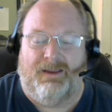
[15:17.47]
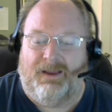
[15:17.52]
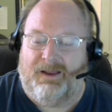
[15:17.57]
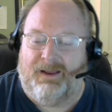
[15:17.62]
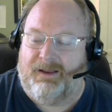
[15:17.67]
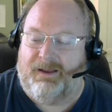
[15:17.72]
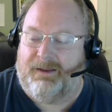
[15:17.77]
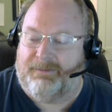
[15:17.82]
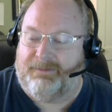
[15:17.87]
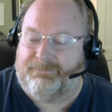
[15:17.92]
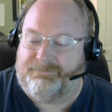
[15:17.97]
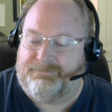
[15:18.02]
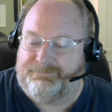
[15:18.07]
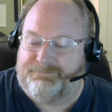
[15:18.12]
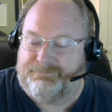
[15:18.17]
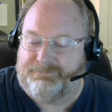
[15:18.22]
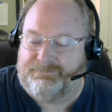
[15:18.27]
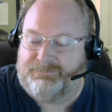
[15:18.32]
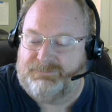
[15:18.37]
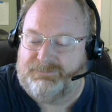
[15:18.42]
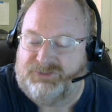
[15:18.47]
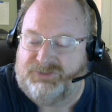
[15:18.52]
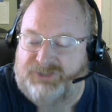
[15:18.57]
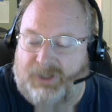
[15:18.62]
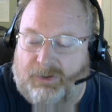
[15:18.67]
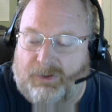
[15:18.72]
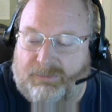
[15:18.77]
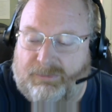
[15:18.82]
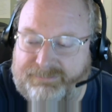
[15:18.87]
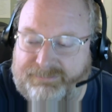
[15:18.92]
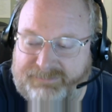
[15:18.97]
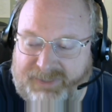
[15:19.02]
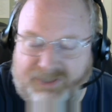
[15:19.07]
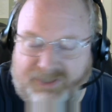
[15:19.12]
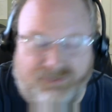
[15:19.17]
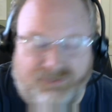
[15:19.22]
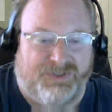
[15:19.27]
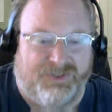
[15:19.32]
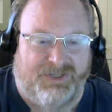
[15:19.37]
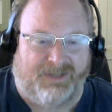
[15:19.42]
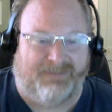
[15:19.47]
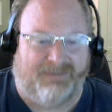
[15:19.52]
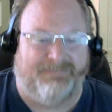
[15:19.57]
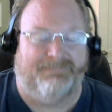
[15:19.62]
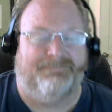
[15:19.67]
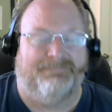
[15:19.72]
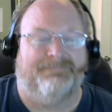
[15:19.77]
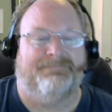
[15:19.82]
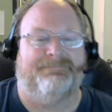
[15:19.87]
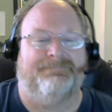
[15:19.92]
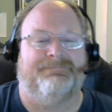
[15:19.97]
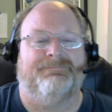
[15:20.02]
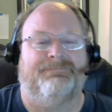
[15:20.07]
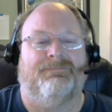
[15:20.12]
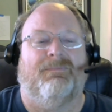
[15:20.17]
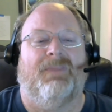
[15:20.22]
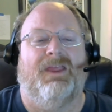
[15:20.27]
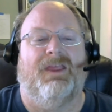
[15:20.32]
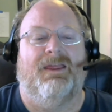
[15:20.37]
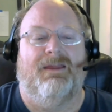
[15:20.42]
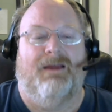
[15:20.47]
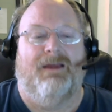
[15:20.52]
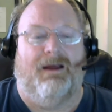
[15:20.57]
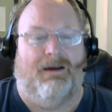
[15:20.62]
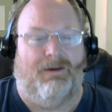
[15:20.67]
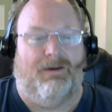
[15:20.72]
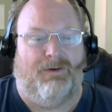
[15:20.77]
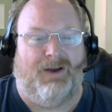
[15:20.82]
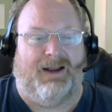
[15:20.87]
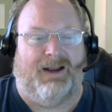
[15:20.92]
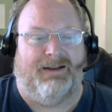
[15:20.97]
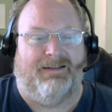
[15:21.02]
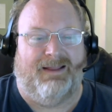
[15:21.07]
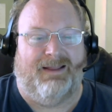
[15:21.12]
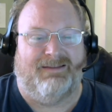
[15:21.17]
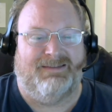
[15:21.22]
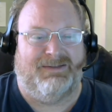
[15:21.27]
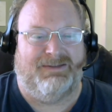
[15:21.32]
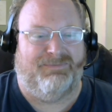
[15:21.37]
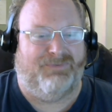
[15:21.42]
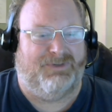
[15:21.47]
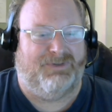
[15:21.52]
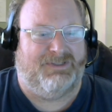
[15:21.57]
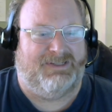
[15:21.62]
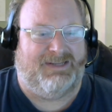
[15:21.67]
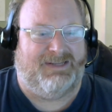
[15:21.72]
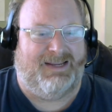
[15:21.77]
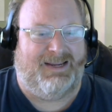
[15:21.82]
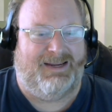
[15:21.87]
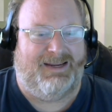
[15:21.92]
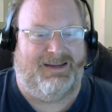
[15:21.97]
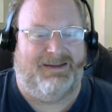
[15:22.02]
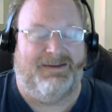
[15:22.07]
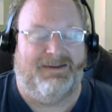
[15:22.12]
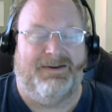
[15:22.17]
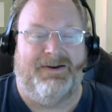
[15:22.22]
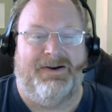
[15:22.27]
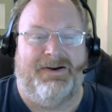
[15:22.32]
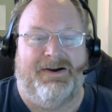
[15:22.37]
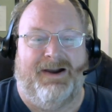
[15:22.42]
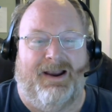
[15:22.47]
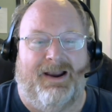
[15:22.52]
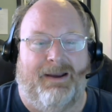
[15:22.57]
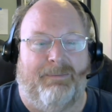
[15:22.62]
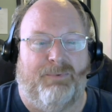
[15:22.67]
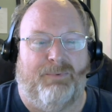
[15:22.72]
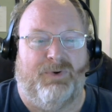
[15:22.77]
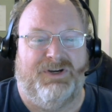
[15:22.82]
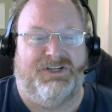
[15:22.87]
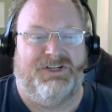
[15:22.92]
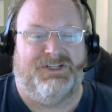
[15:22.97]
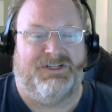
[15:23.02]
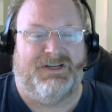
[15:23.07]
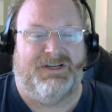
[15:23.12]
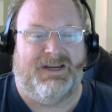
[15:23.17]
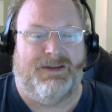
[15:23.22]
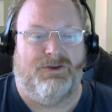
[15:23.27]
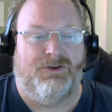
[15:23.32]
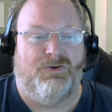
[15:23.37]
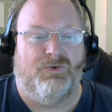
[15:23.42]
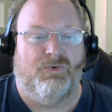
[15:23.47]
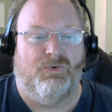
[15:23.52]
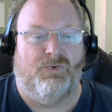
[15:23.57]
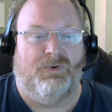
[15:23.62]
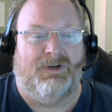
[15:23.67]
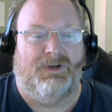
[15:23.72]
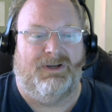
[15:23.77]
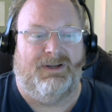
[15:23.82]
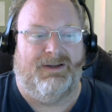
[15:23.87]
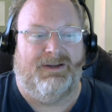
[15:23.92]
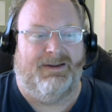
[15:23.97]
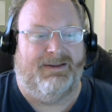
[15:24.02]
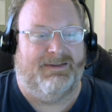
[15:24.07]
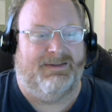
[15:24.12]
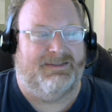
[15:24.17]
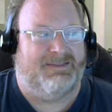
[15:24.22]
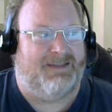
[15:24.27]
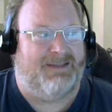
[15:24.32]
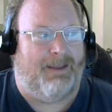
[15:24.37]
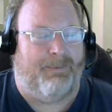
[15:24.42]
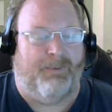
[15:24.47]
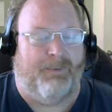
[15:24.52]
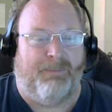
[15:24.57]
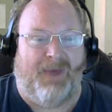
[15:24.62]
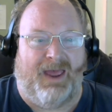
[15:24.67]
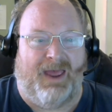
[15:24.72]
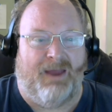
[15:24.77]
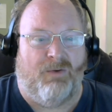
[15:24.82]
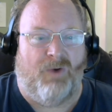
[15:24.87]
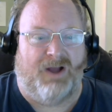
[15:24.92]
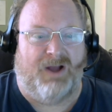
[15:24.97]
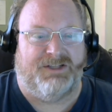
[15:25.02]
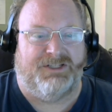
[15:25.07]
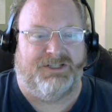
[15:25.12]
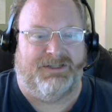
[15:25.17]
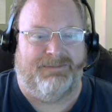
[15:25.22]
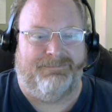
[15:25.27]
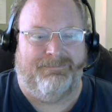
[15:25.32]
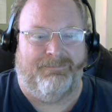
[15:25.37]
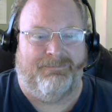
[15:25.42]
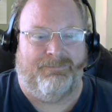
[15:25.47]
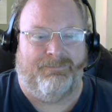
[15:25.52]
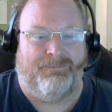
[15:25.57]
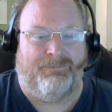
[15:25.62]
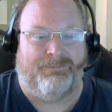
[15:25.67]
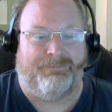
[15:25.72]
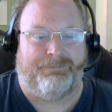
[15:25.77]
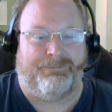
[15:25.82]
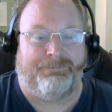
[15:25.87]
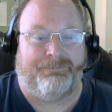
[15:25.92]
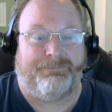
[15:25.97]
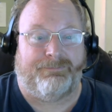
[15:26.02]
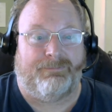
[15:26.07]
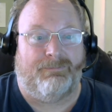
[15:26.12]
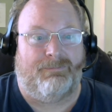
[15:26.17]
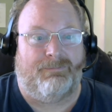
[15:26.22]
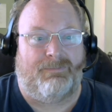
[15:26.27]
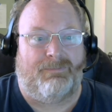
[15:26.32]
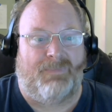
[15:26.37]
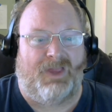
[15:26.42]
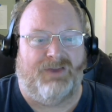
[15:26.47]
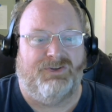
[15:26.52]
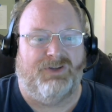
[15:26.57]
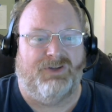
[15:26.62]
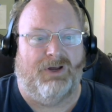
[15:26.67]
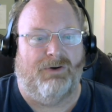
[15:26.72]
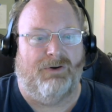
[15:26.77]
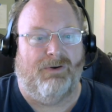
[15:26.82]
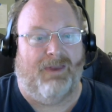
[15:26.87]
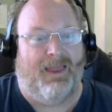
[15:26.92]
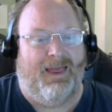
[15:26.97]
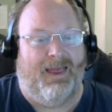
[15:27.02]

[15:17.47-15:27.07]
Um, so, interesting. All right, that's it for today. I appreciate you stopping by and watching. So,